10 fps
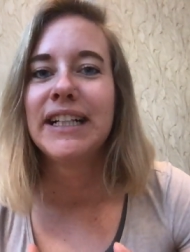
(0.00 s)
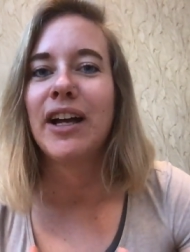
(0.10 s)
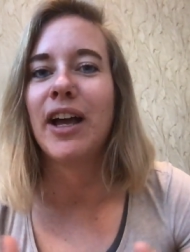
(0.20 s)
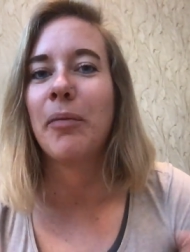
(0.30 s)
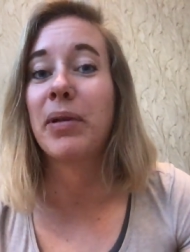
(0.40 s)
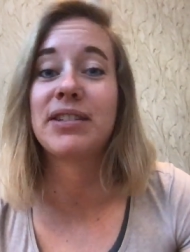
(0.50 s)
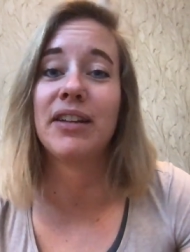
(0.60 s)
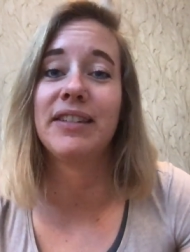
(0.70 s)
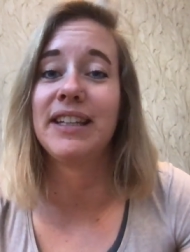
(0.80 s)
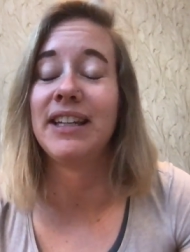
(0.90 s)

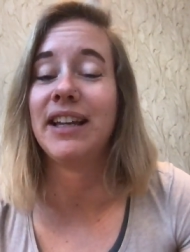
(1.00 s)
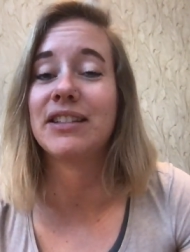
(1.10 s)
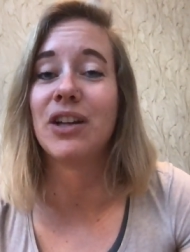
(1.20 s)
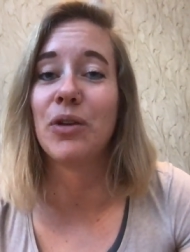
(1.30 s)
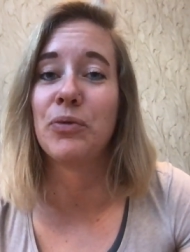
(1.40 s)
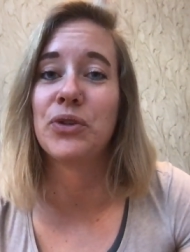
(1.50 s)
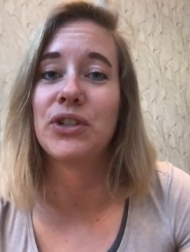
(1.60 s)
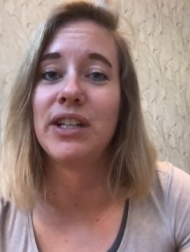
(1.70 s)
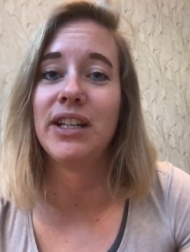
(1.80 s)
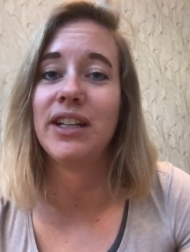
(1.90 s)
Basanti is
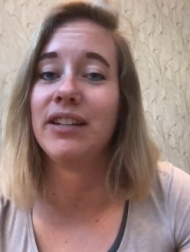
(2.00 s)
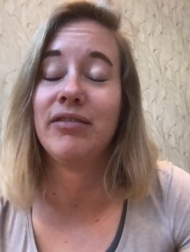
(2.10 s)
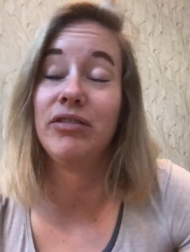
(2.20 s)
obviously